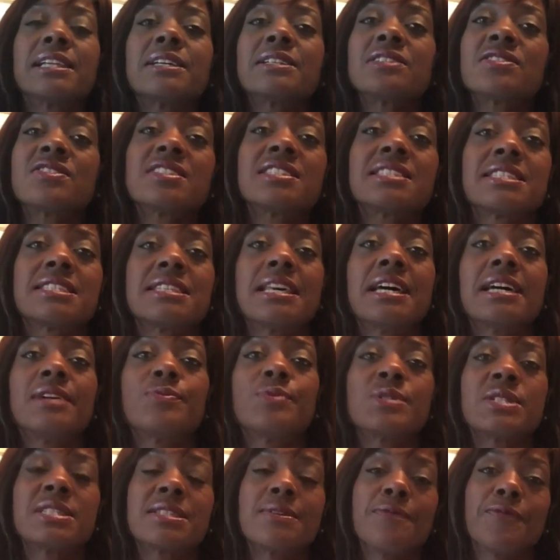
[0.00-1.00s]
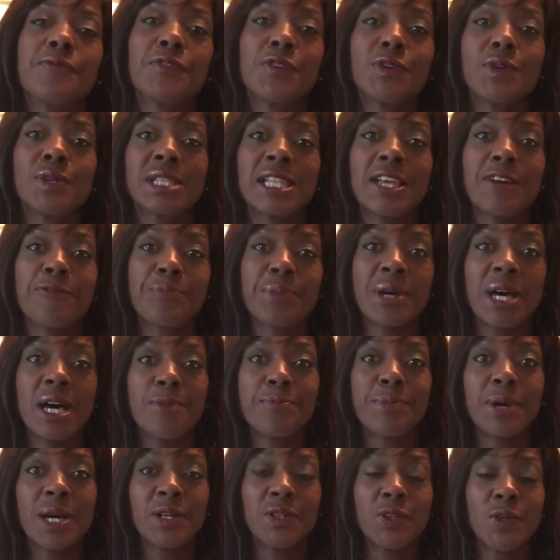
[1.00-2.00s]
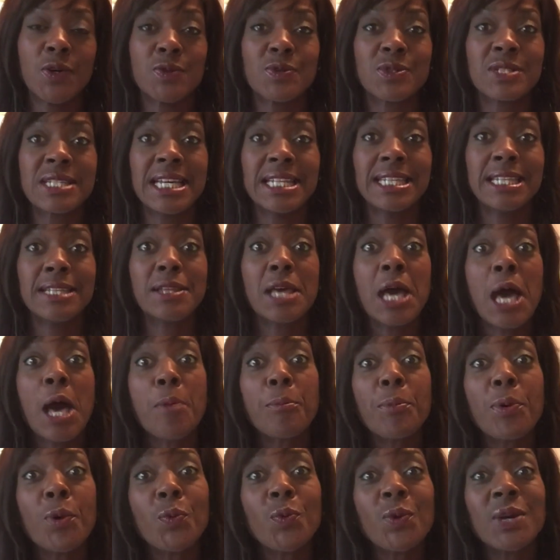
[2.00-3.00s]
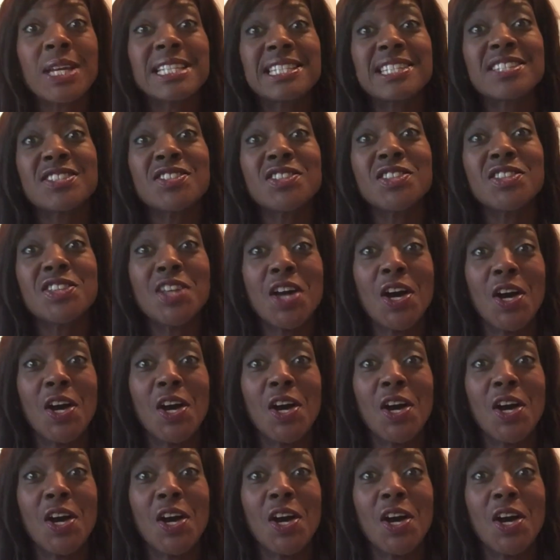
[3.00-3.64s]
It was some food left behind by an old tenant, but we didn't